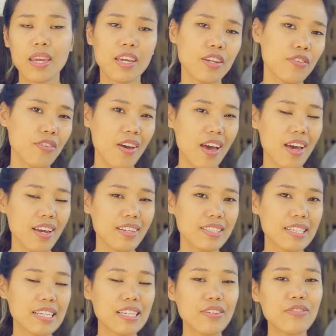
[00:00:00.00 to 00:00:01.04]
In
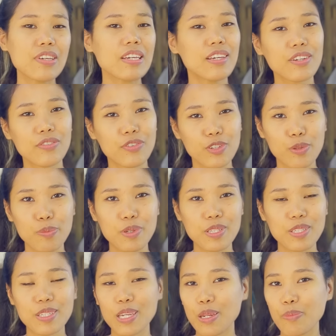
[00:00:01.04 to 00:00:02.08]
fact, living in the
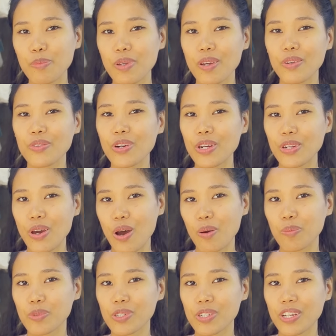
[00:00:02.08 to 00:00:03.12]
Philippines can be a great
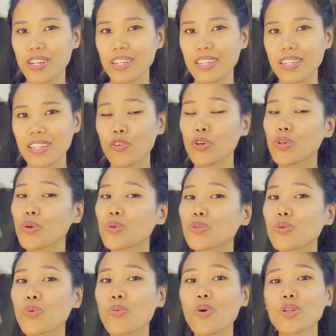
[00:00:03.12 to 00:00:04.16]
option for
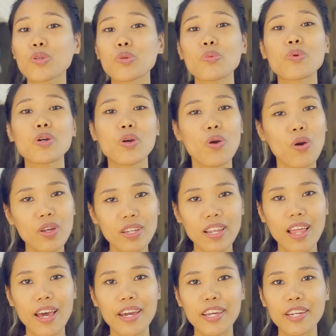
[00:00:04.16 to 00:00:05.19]
those who want to work
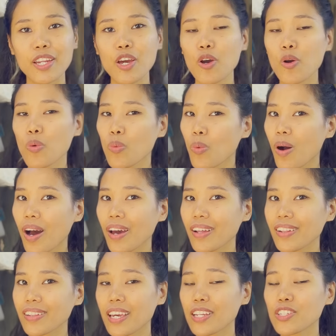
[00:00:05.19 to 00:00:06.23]
online
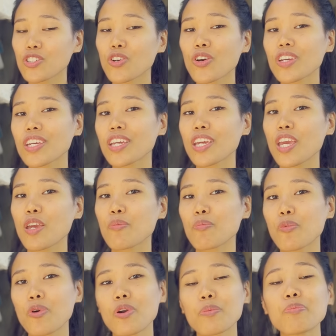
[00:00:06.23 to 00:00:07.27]
while enjoying a
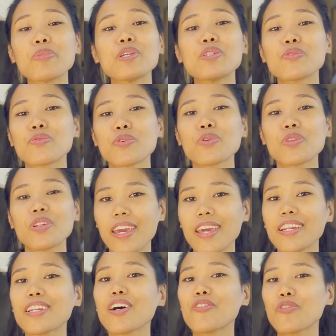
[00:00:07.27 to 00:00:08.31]
more peaceful
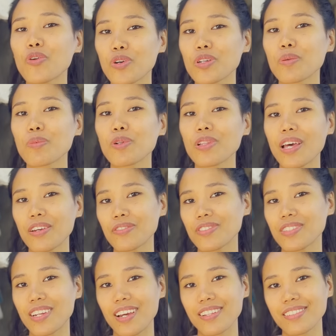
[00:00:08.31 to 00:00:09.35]
and affordable
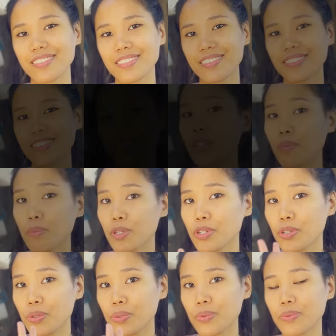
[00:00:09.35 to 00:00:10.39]
lifestyle. Number
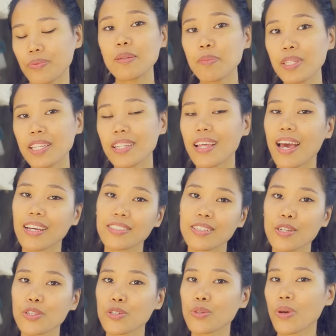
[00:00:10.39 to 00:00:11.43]
two, limited
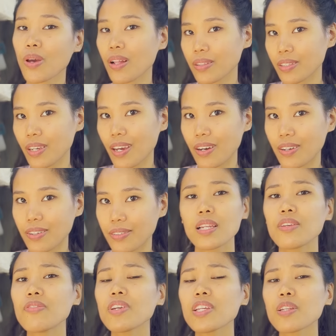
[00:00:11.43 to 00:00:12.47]
access to healthcare.
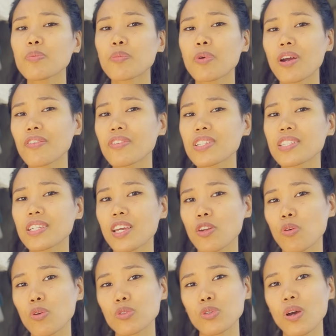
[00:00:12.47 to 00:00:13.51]
Living in the province can
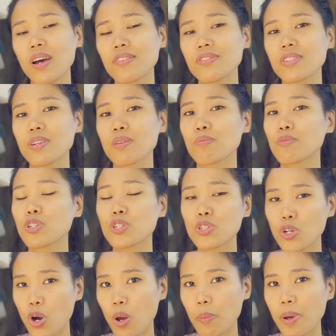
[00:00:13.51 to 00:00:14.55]
also have some
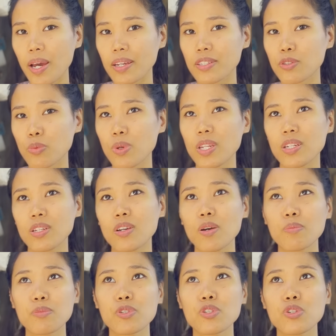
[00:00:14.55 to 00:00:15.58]
drawbacks when it
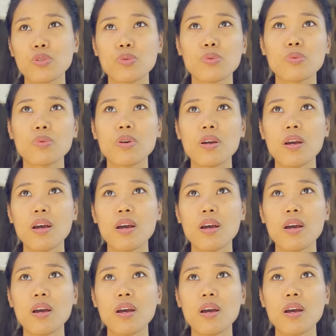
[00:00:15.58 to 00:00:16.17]
comes to